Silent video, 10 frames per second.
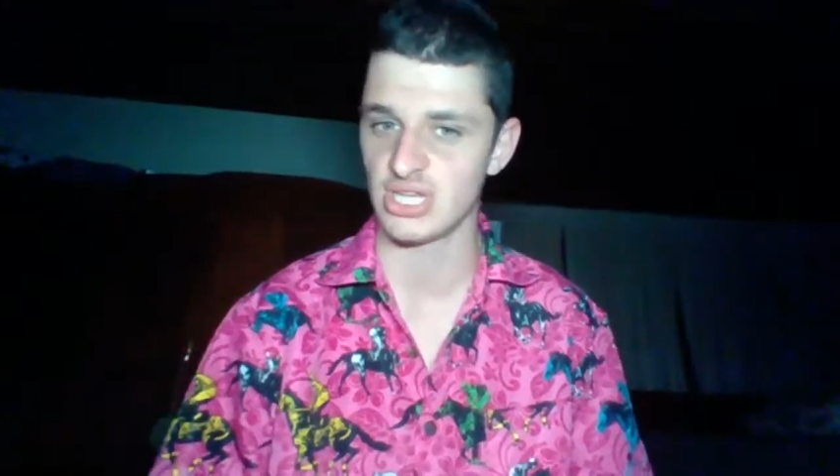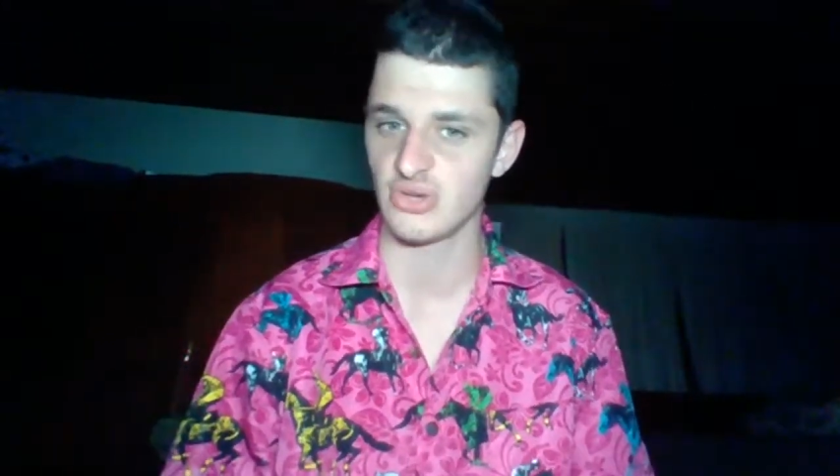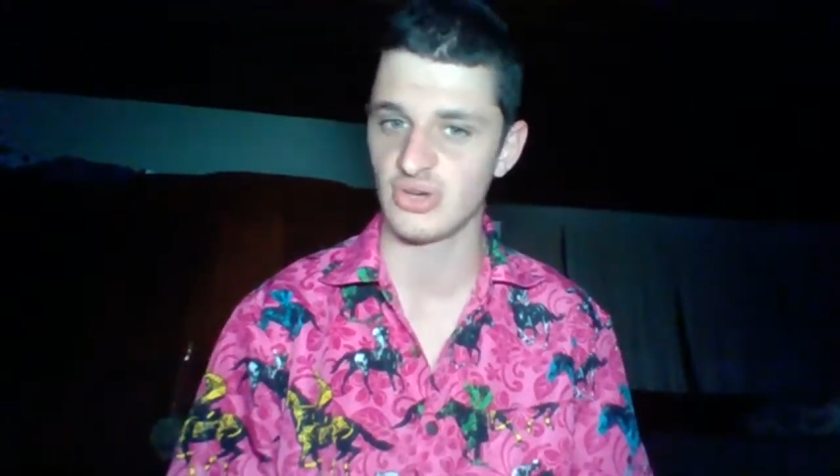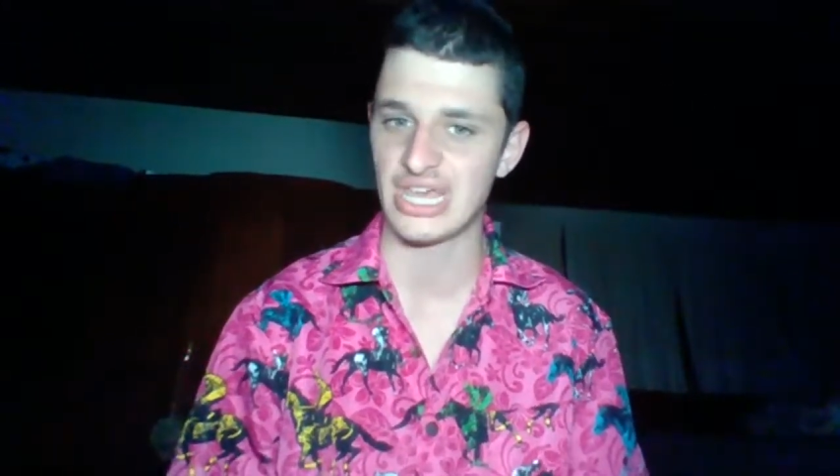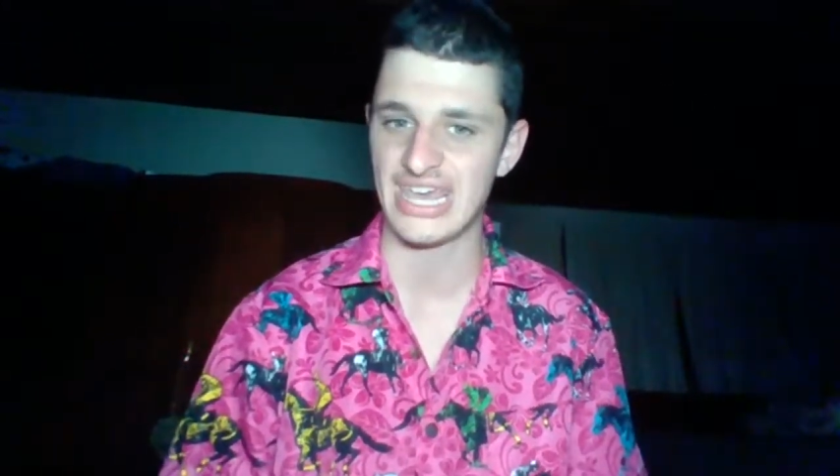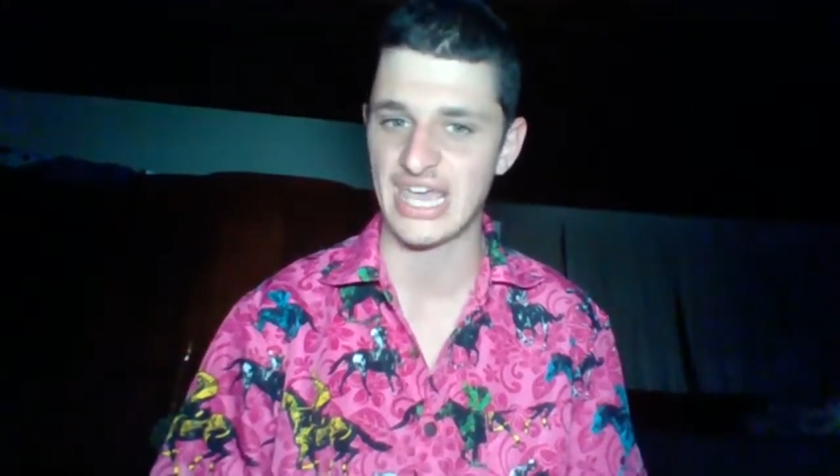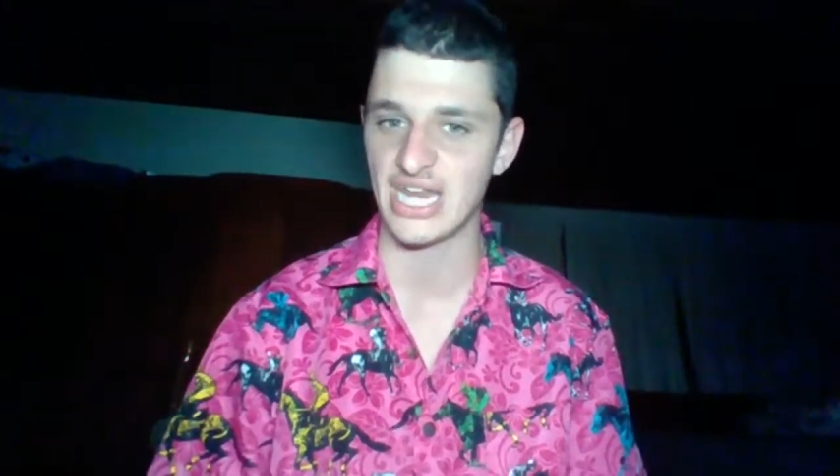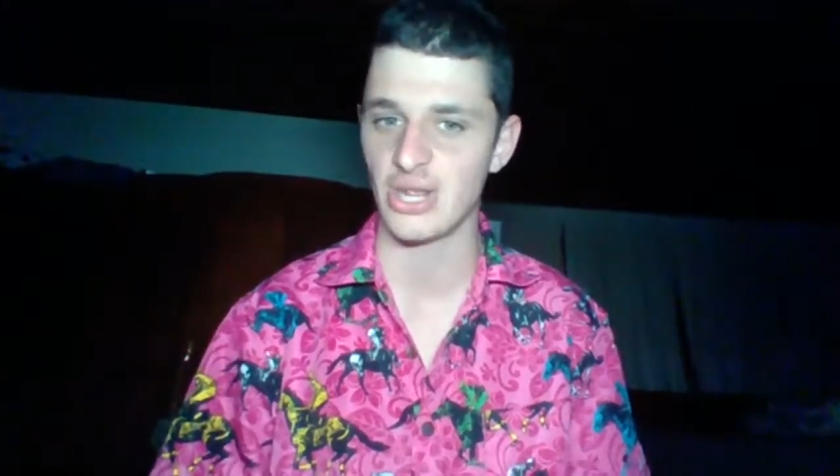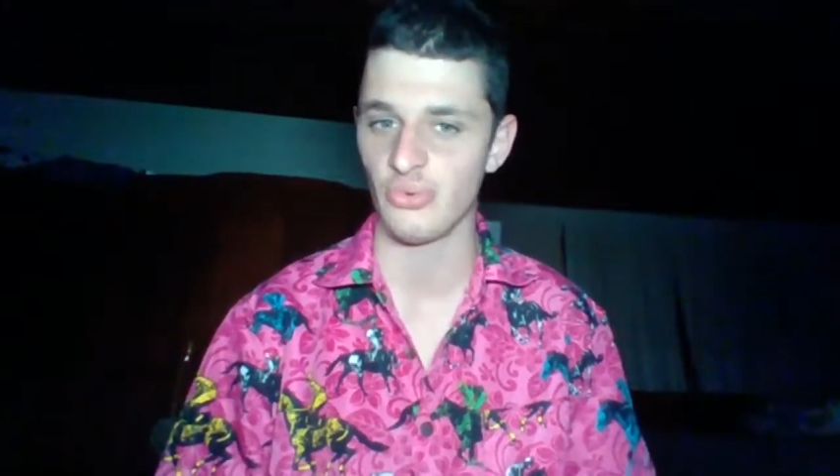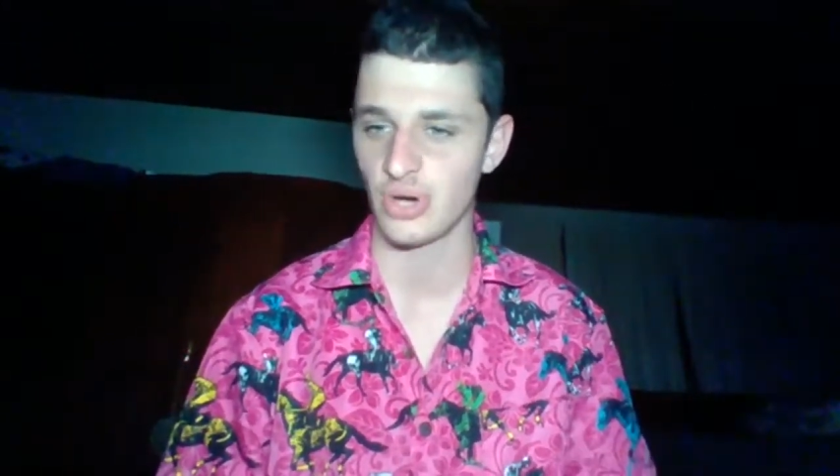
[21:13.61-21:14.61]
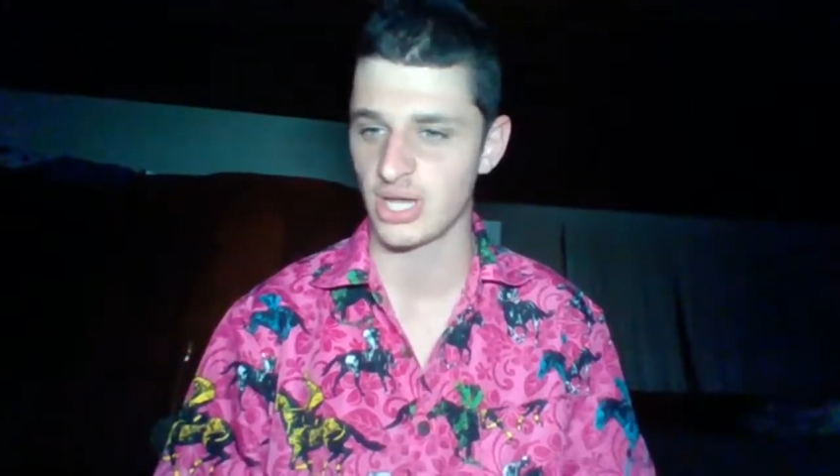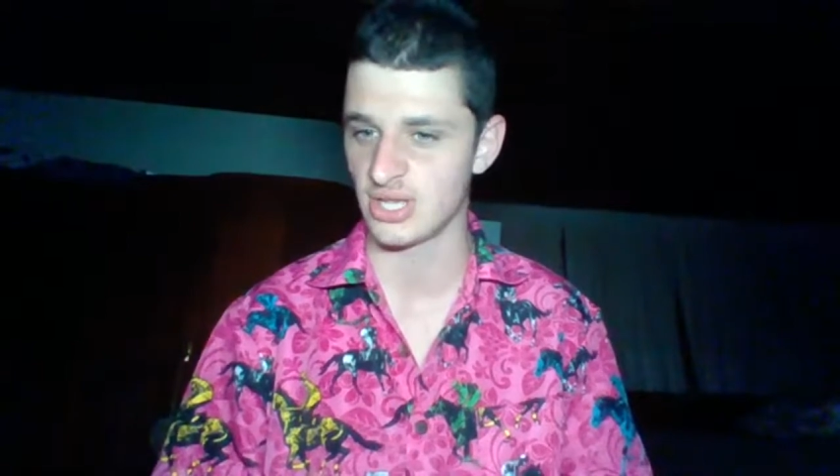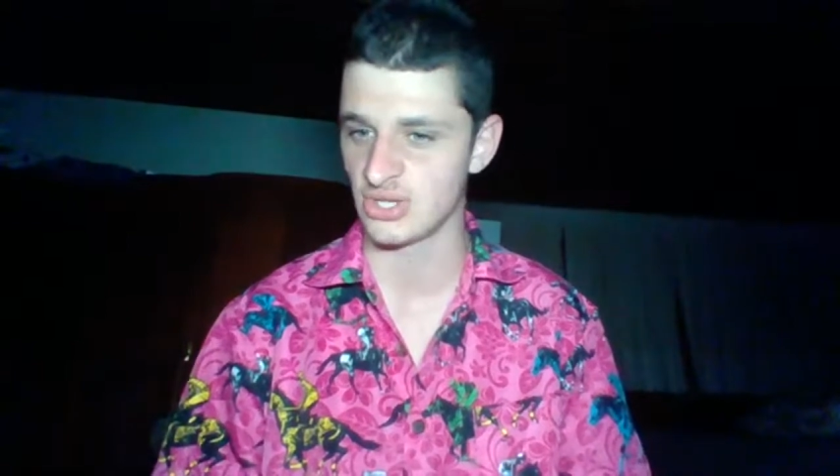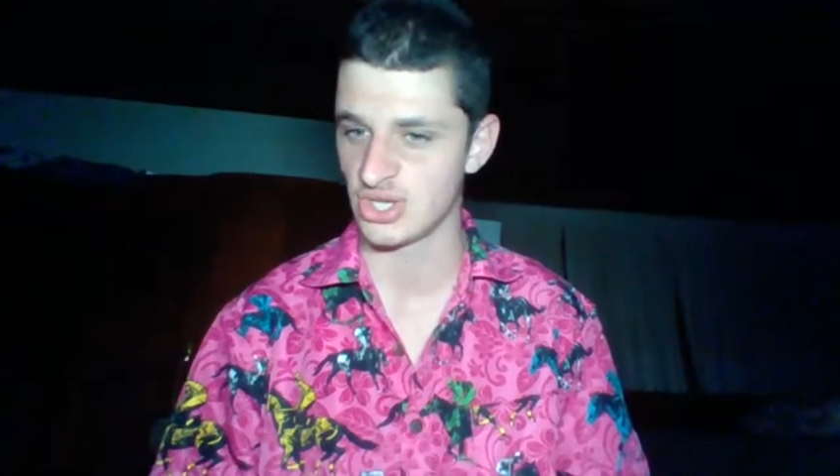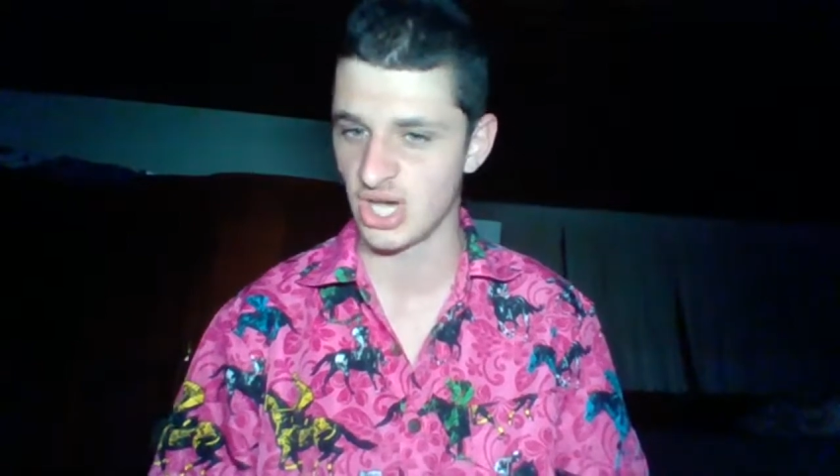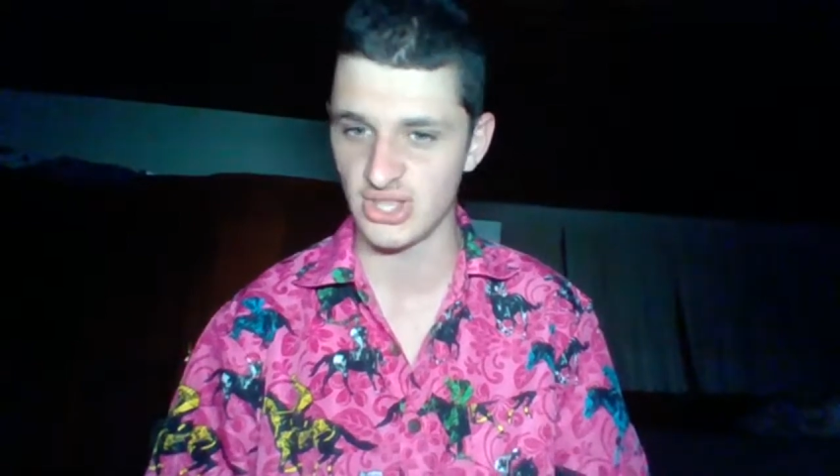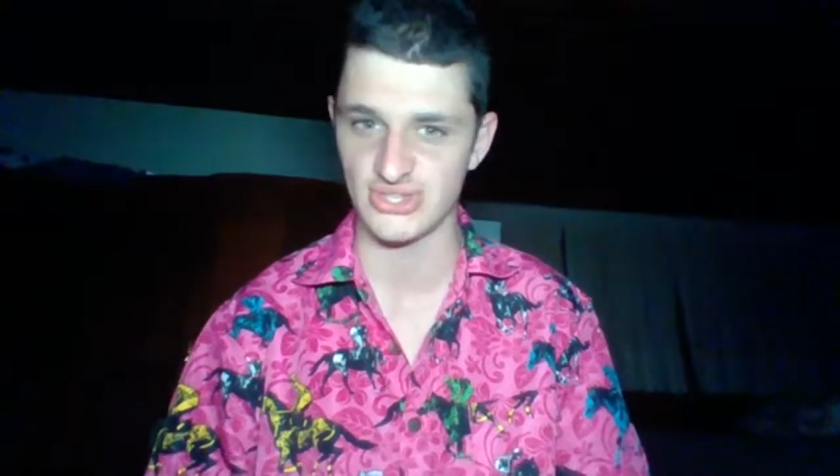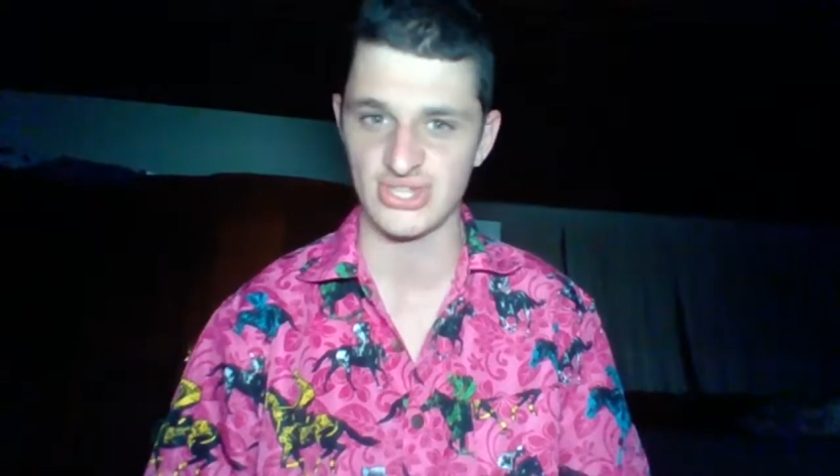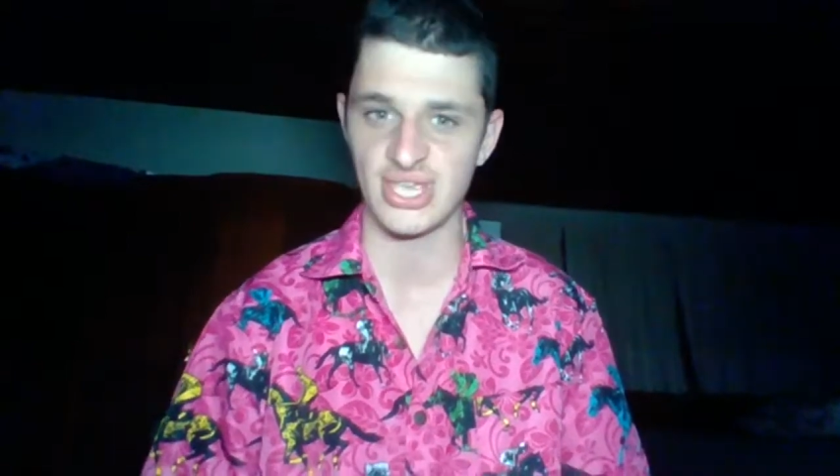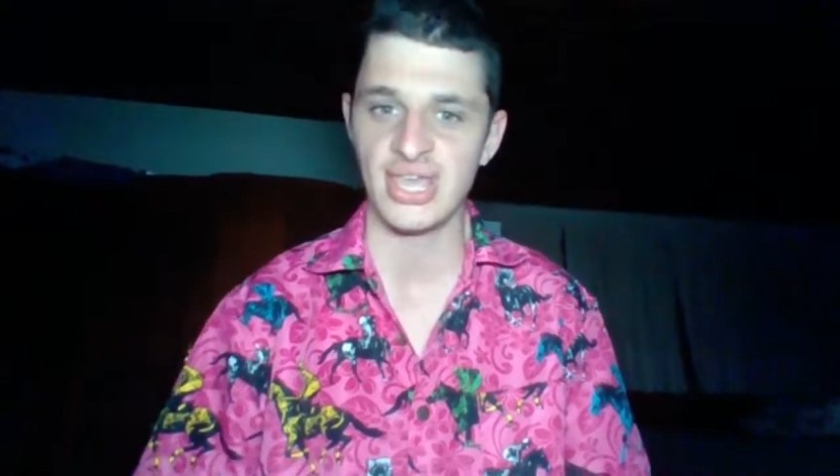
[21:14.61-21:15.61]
do it at $81.